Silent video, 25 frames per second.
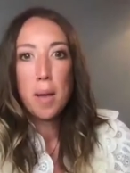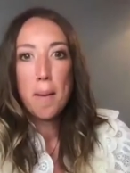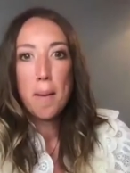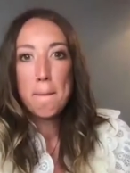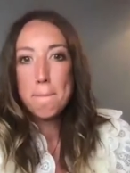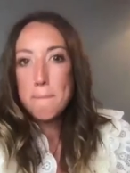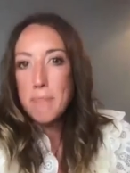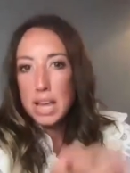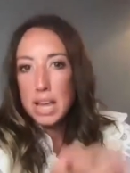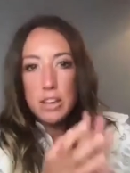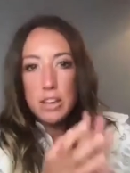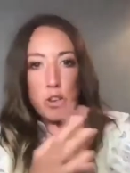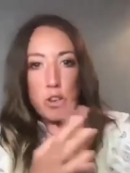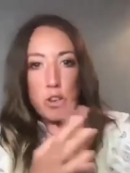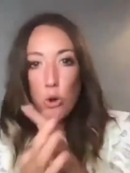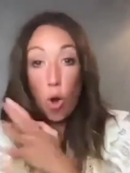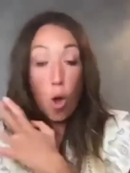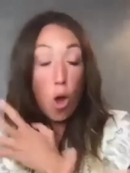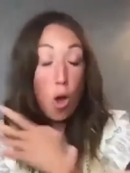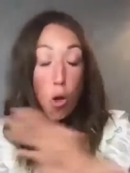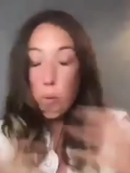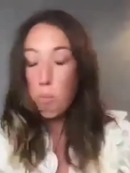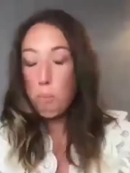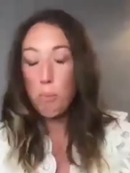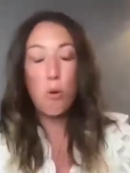make your
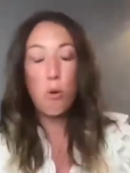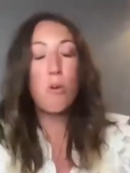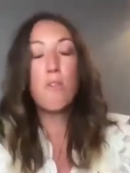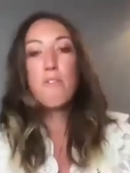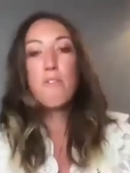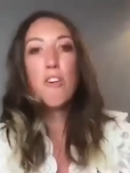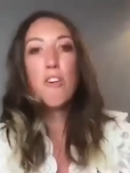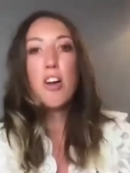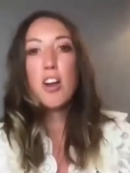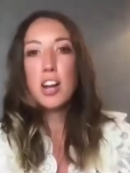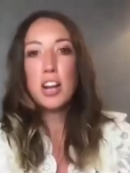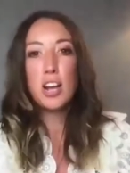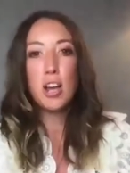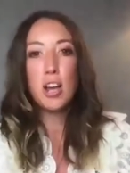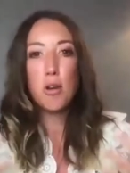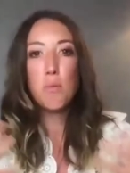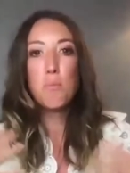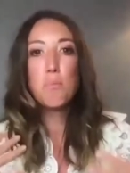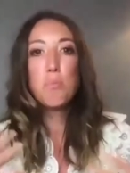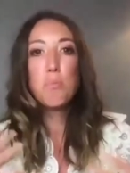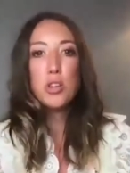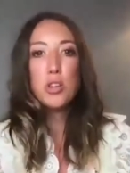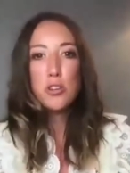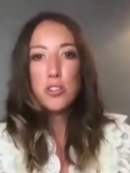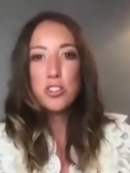whole portfolio
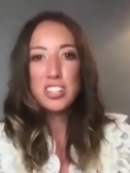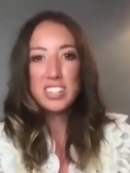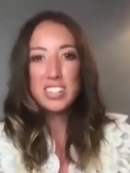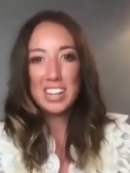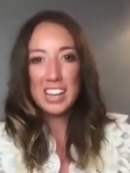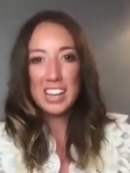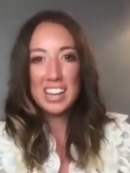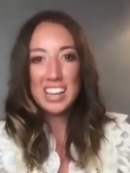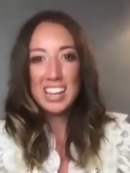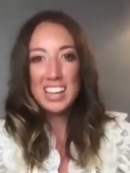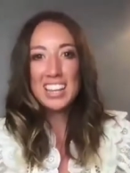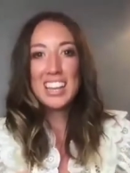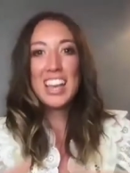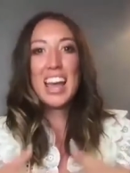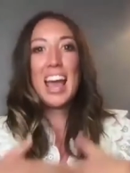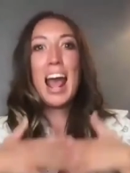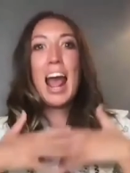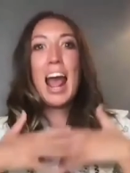beauty